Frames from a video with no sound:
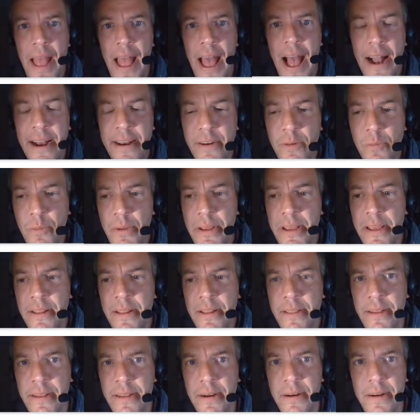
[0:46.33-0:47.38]
How did we
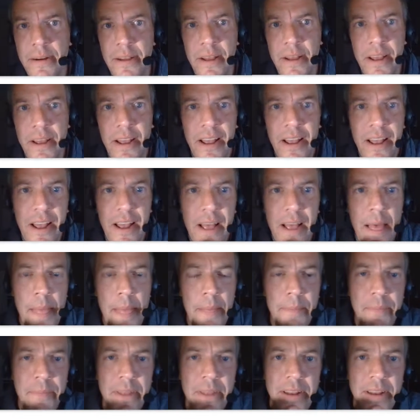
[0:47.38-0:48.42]
get there?
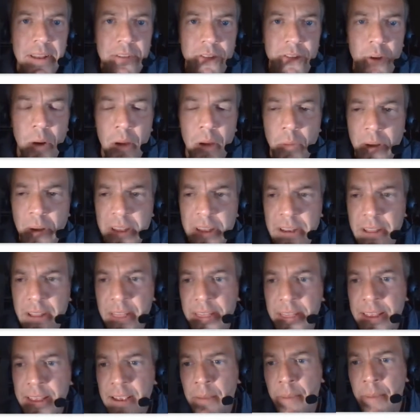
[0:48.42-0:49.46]
And so I want you to
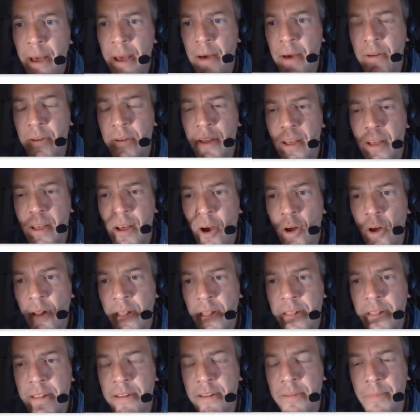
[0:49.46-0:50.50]
think about
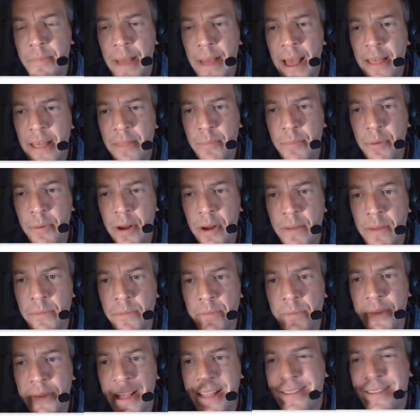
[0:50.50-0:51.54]
all of these math
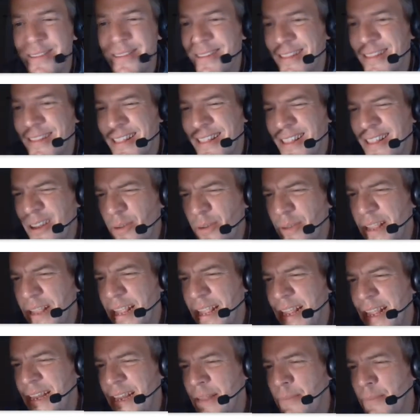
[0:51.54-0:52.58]
problems as little
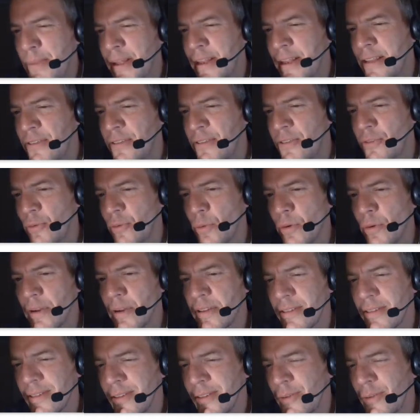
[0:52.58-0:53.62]
itty bitty
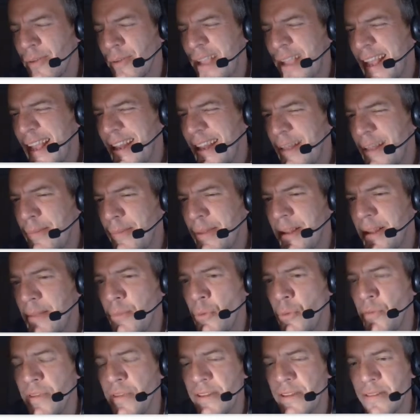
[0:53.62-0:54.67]
stories, little itty bitty
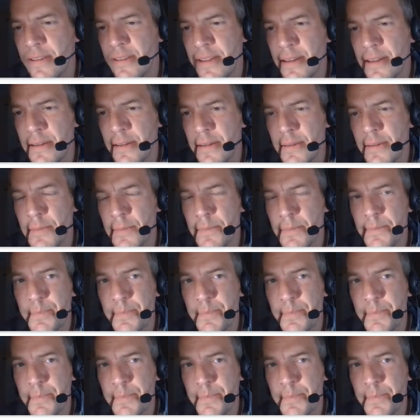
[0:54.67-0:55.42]
movie scenes.